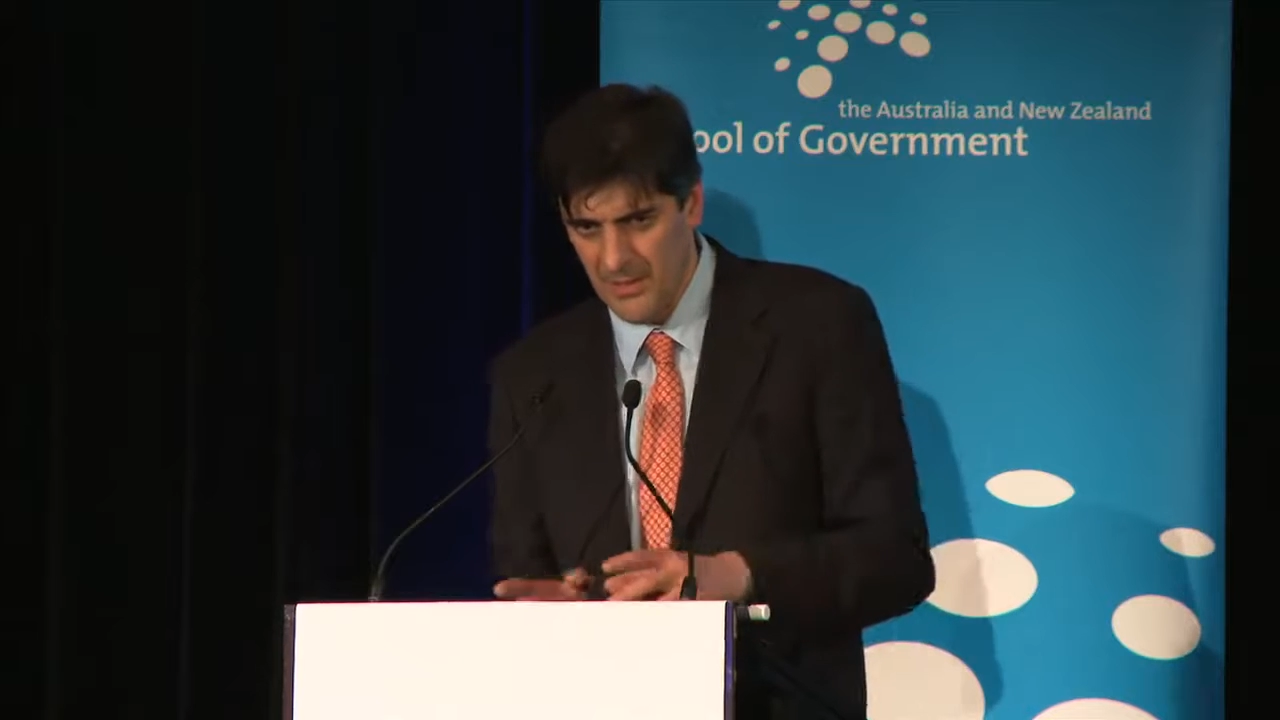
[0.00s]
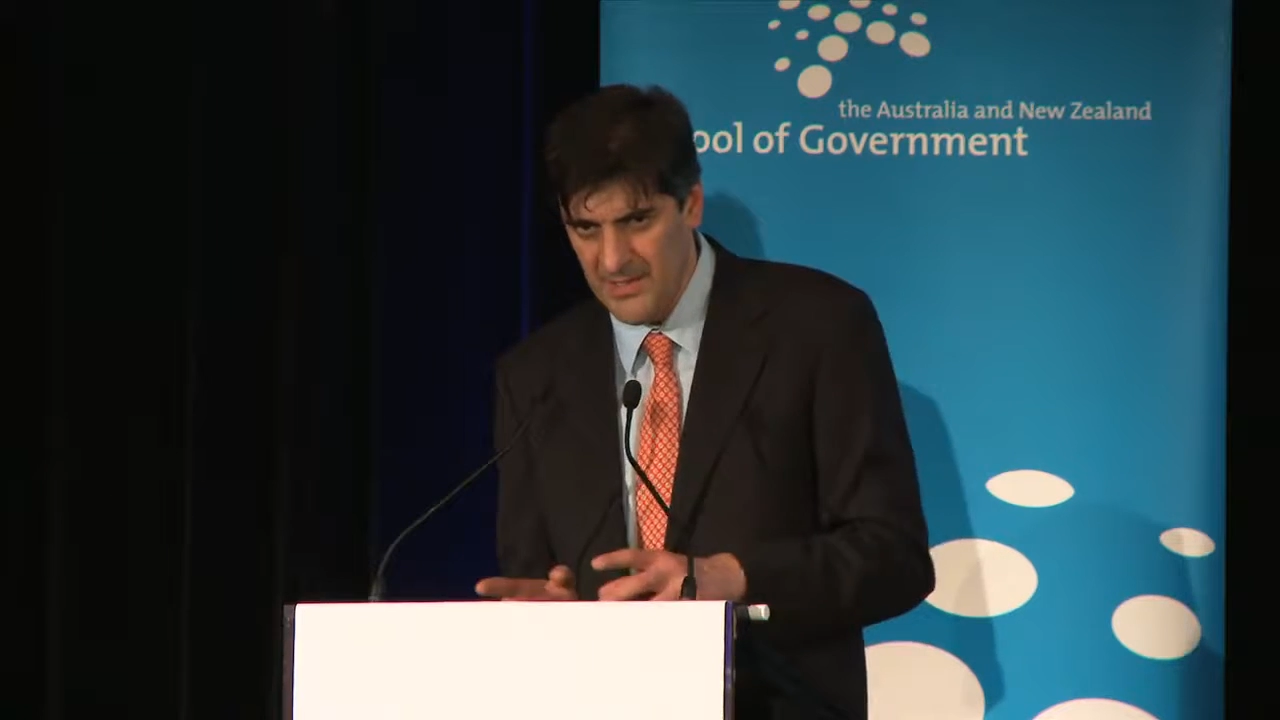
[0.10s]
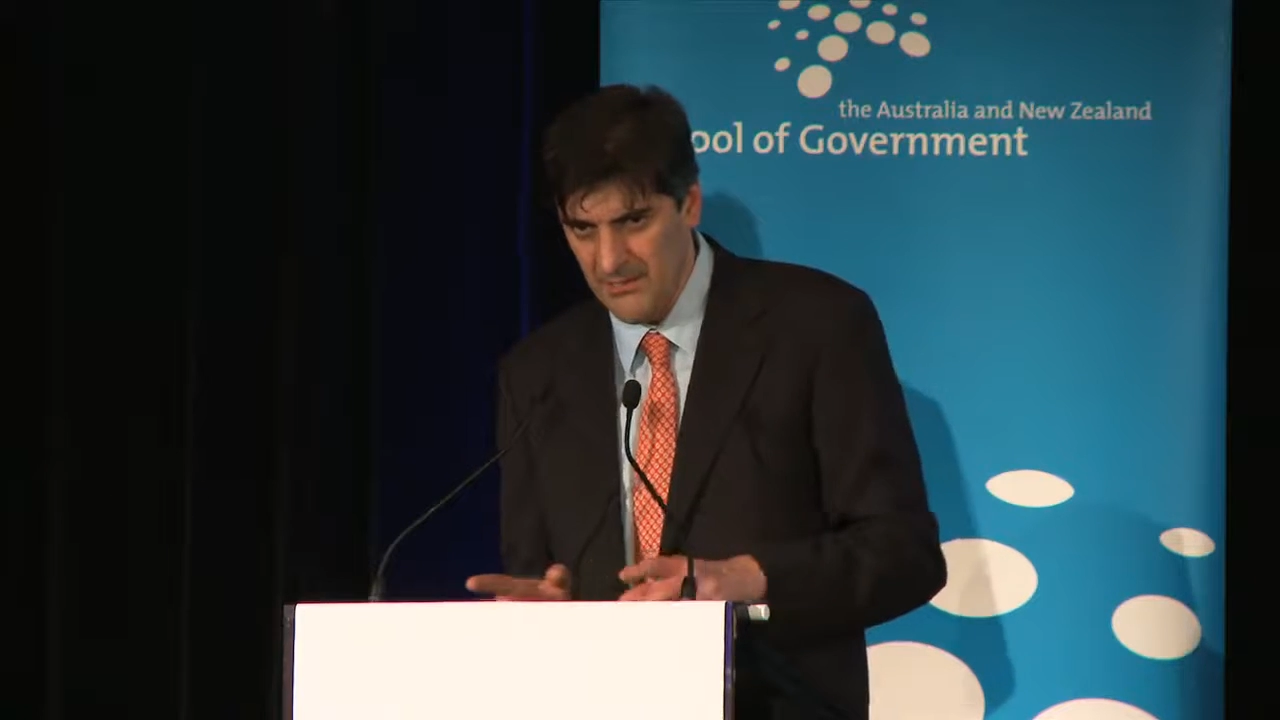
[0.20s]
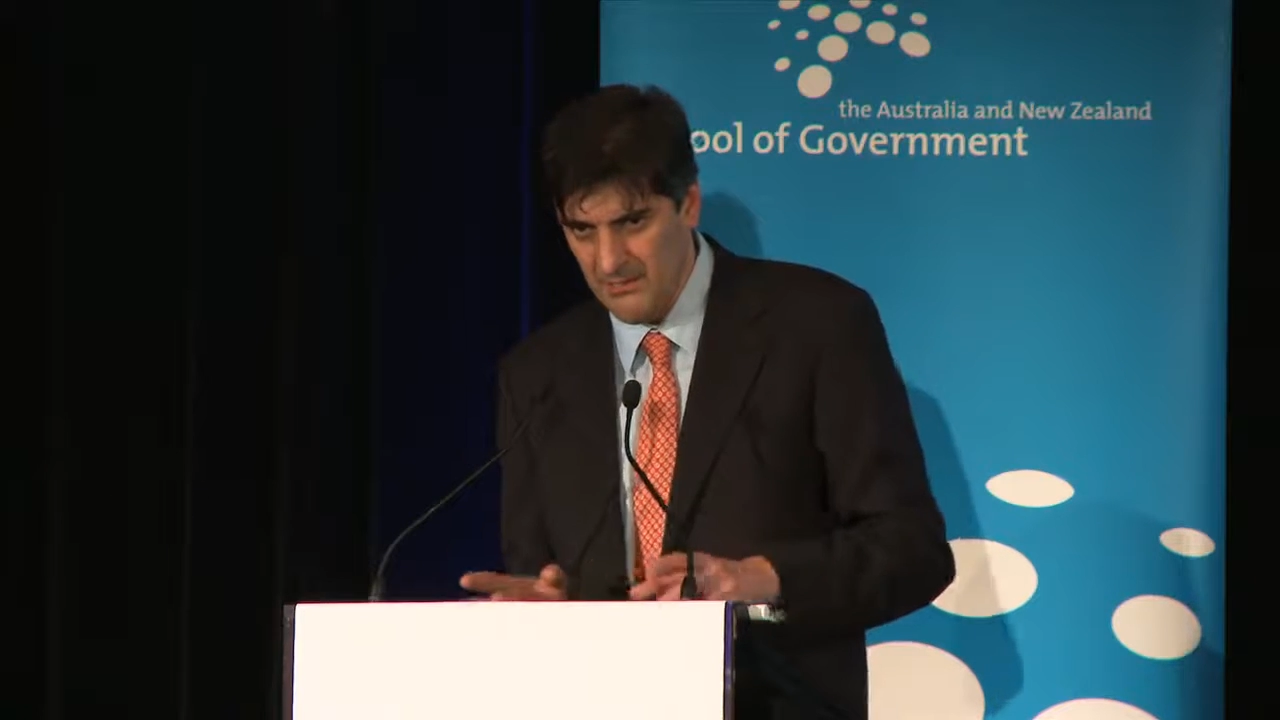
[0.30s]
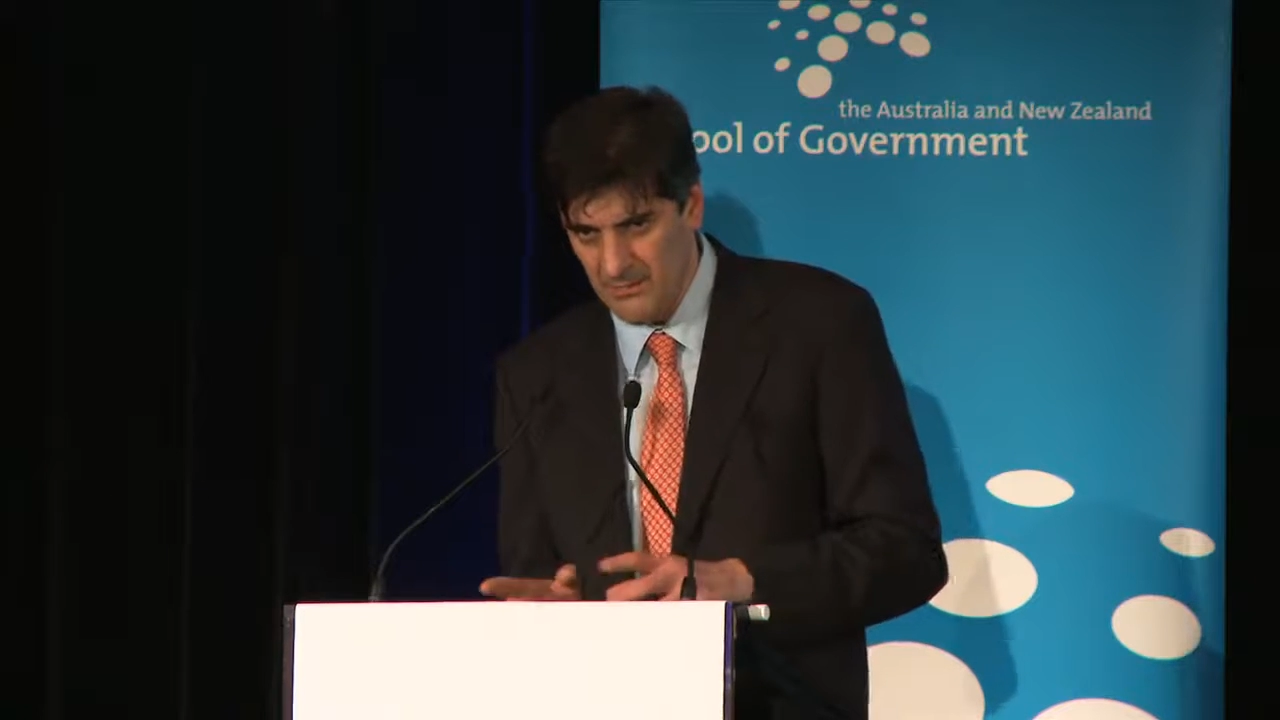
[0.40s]
he
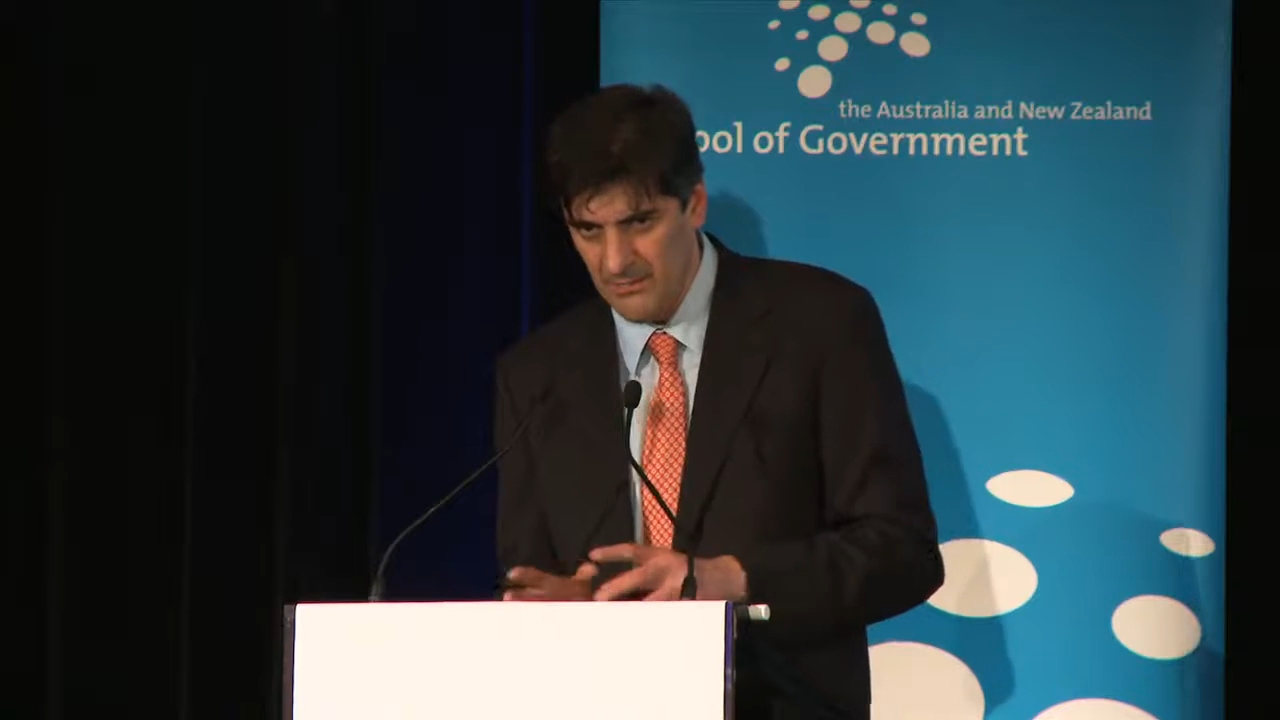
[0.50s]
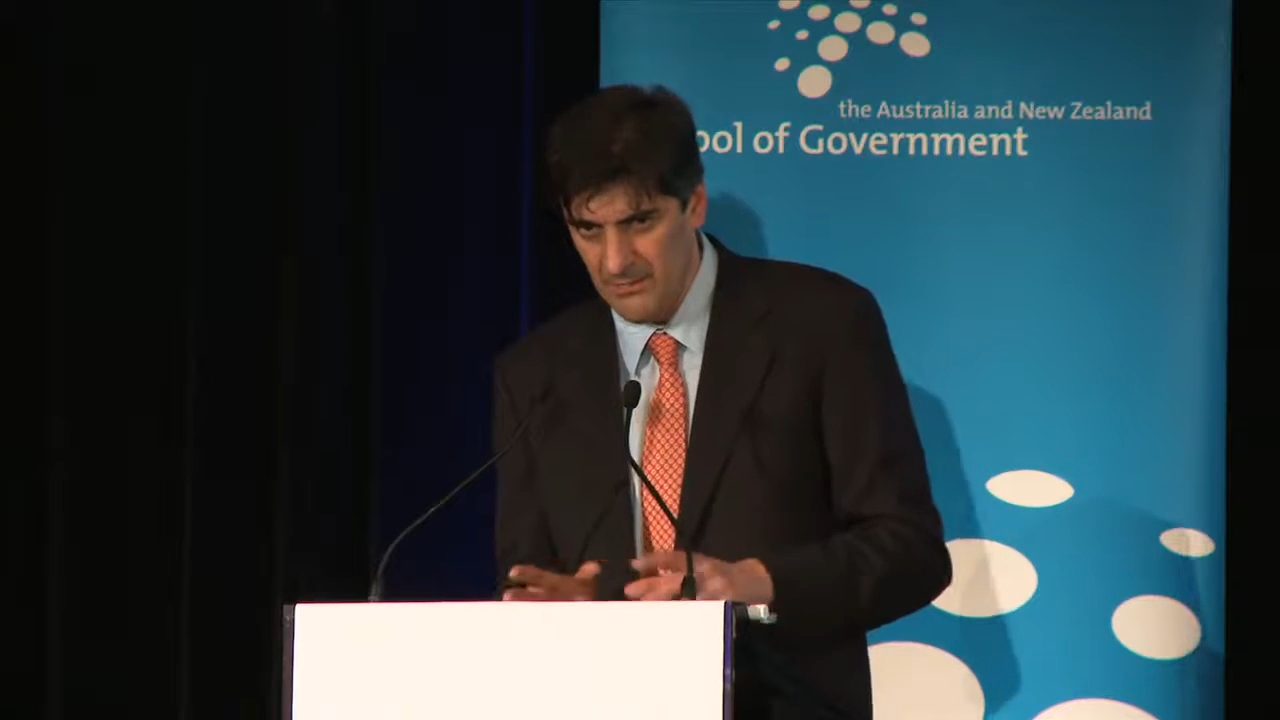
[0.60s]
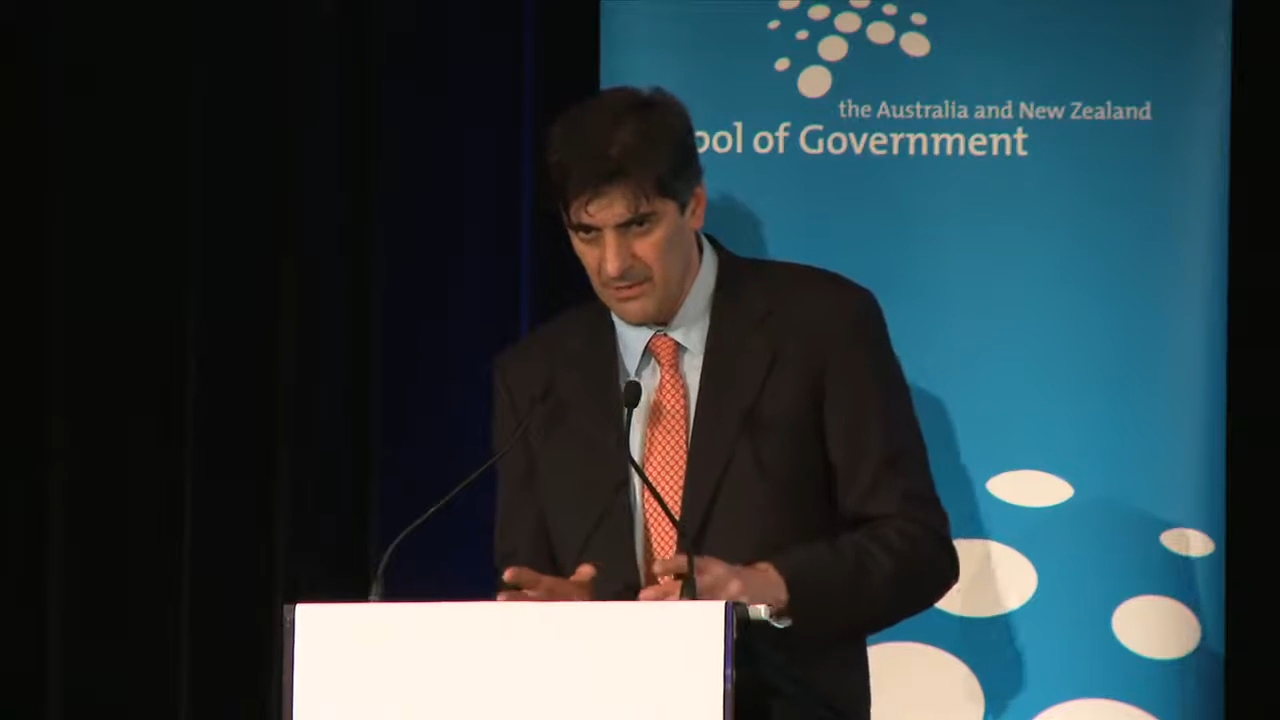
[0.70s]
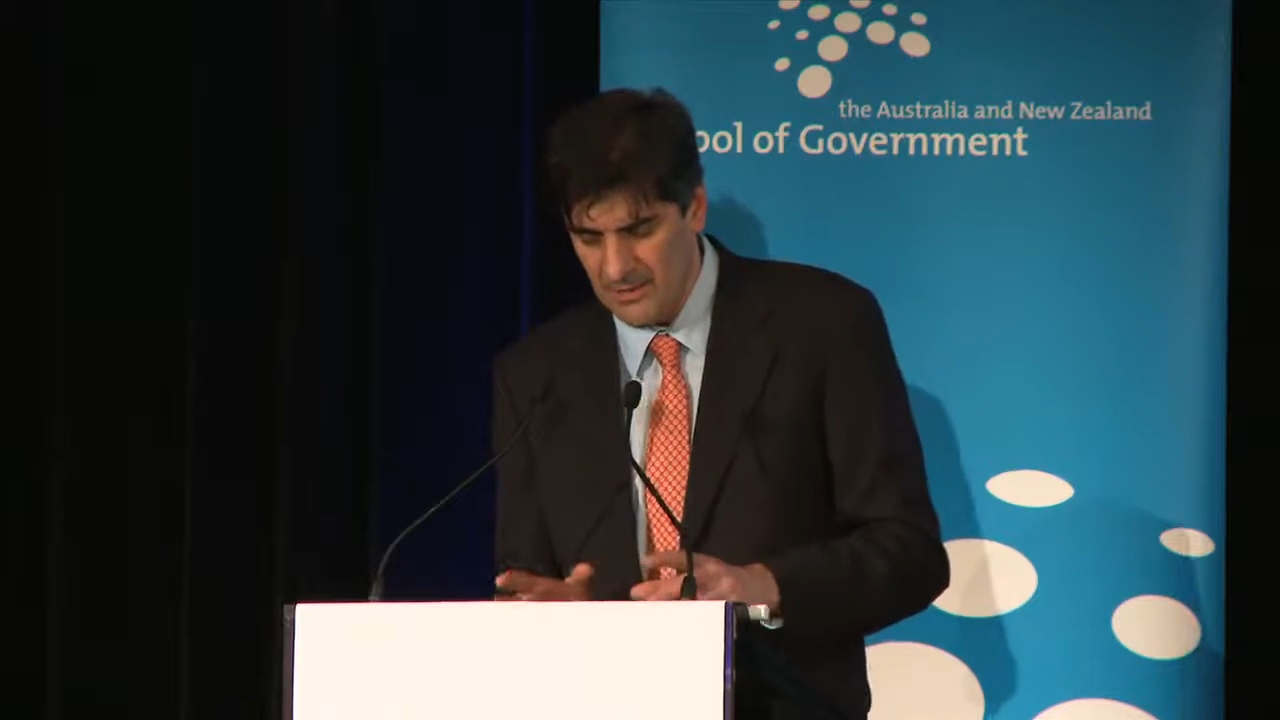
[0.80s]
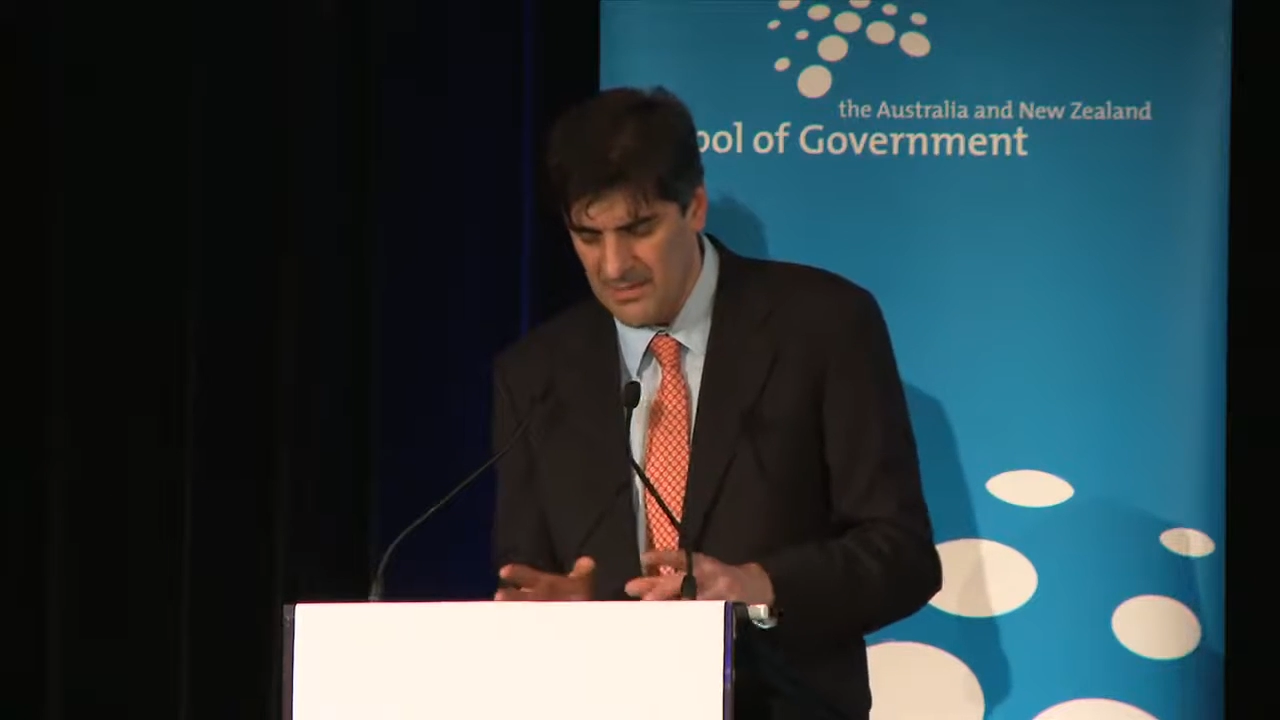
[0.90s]

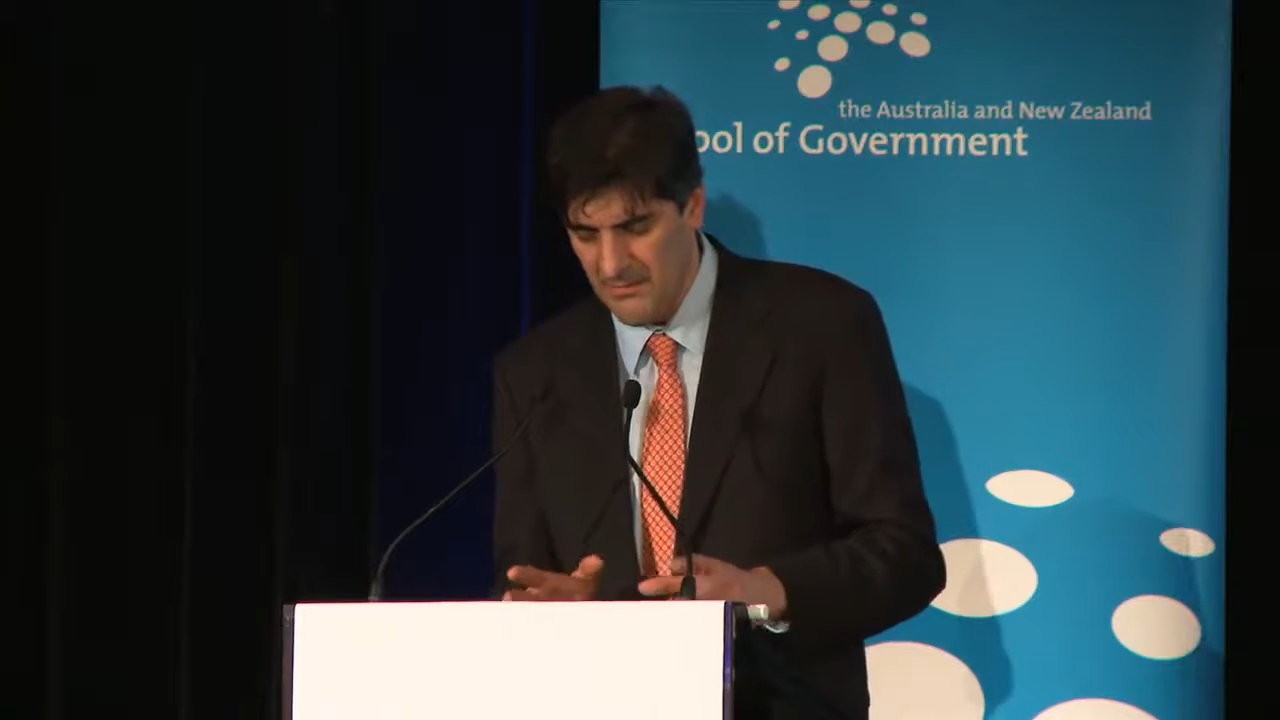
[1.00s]
gets